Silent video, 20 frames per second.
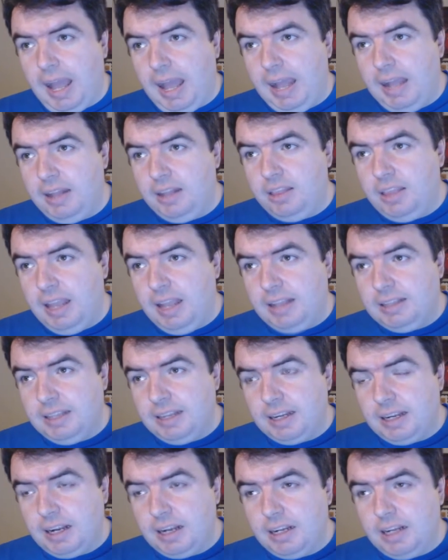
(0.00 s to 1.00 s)
and then
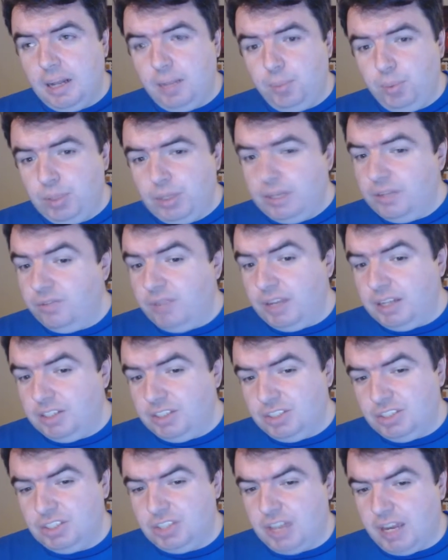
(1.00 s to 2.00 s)
like a couple
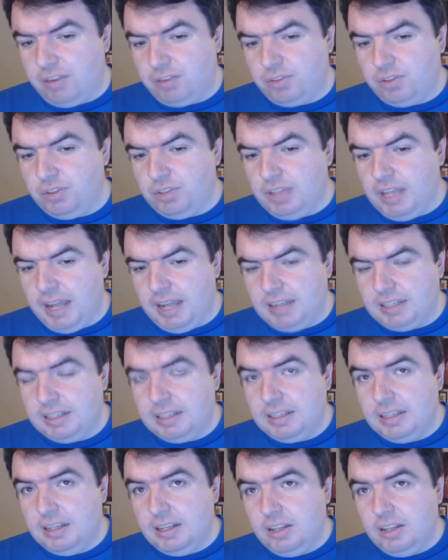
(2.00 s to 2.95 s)
conventions after that,